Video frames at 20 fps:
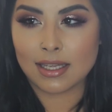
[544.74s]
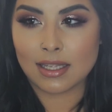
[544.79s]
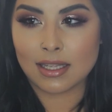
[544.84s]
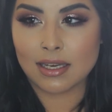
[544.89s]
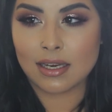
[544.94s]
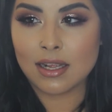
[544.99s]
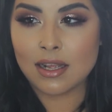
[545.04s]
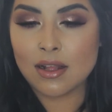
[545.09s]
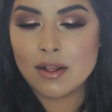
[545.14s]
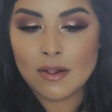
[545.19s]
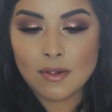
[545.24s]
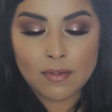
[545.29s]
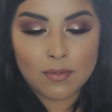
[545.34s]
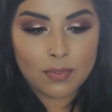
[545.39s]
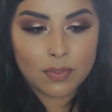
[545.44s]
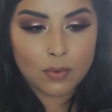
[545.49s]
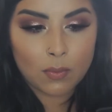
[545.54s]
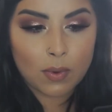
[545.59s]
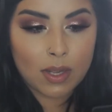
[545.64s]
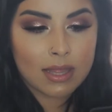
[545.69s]
it
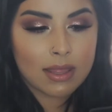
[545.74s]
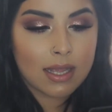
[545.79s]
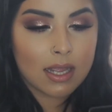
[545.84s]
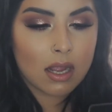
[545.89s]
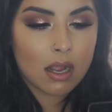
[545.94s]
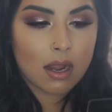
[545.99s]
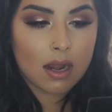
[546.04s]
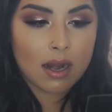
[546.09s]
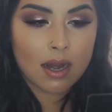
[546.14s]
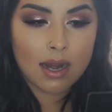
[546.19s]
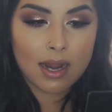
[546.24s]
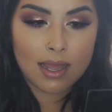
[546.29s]
the way they are.